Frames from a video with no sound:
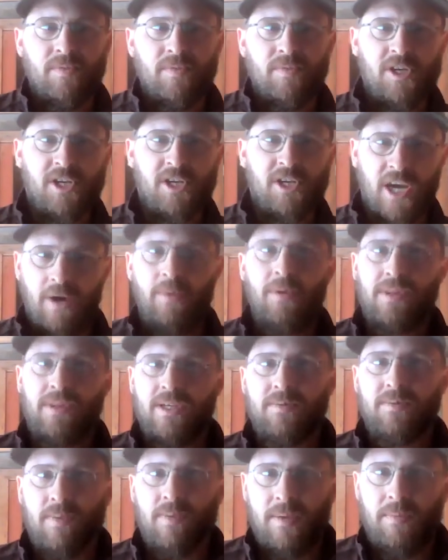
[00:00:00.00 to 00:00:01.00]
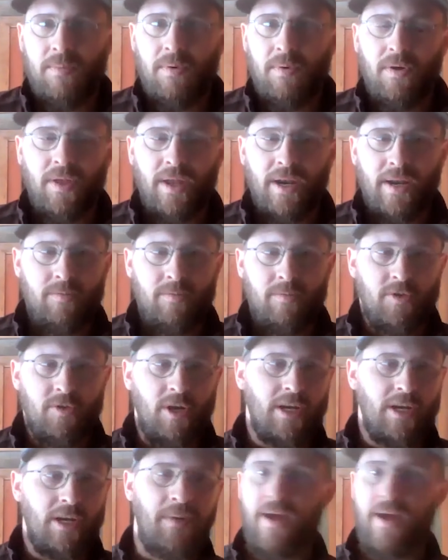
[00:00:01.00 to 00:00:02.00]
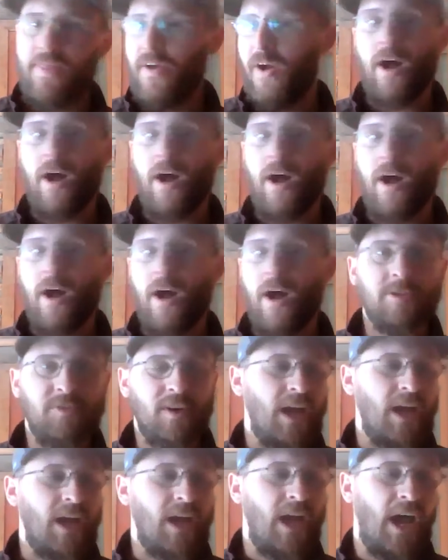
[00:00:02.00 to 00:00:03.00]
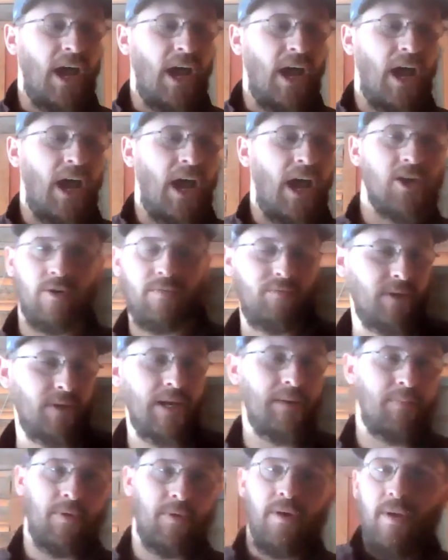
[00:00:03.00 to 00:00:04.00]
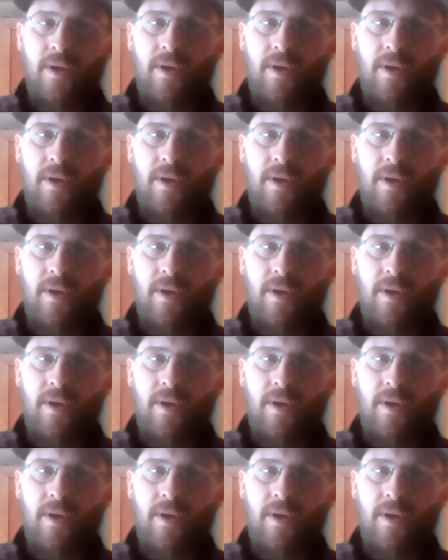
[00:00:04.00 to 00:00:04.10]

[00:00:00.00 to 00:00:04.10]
share with these people that I'm trying to buy their house for cash or flip,